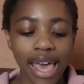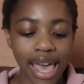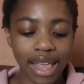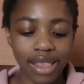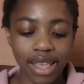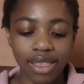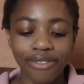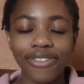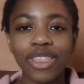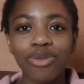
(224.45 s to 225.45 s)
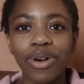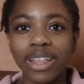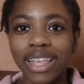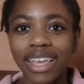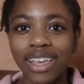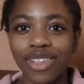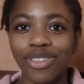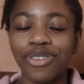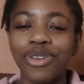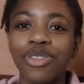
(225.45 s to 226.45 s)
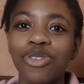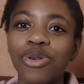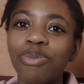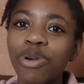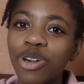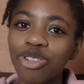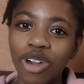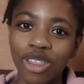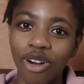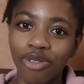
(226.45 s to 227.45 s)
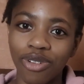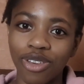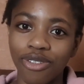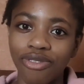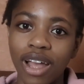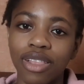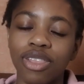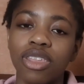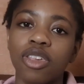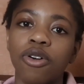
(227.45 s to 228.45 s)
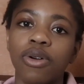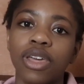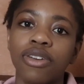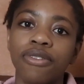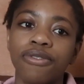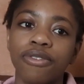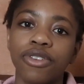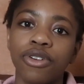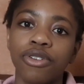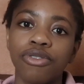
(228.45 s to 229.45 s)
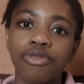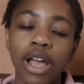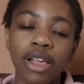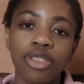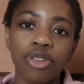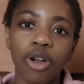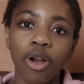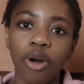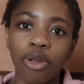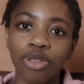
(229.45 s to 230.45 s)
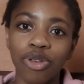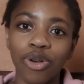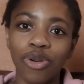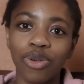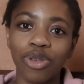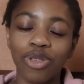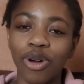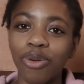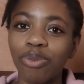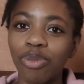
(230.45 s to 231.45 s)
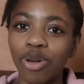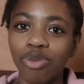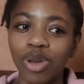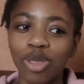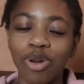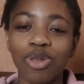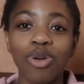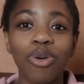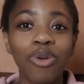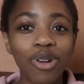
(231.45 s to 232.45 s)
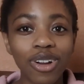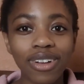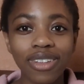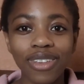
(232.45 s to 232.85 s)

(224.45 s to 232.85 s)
And then the fifth one is you can do a book trade-off with your friends. So if your friends are also, book readers, or